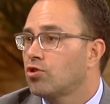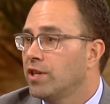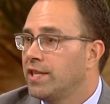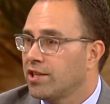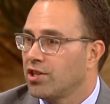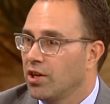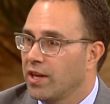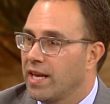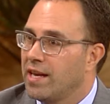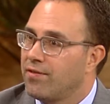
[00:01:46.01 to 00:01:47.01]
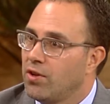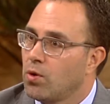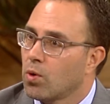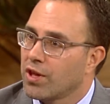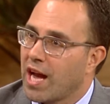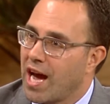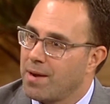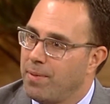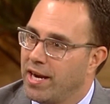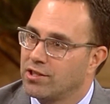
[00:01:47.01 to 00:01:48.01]
traditionally, if you were the kind
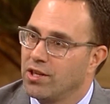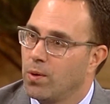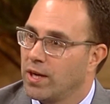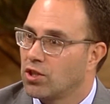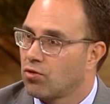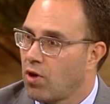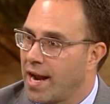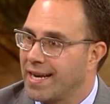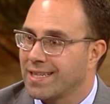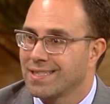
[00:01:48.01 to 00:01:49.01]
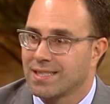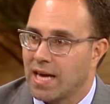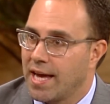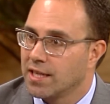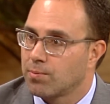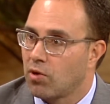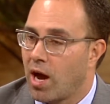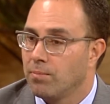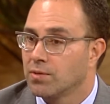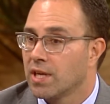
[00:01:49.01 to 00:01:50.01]
of patient who had chronic sinus
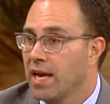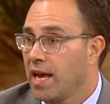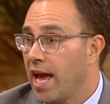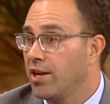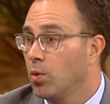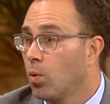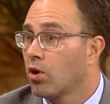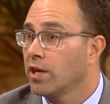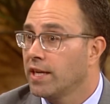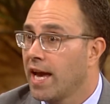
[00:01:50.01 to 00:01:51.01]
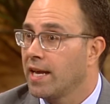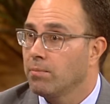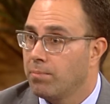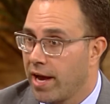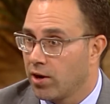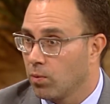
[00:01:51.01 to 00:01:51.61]
problems and you weren't getting better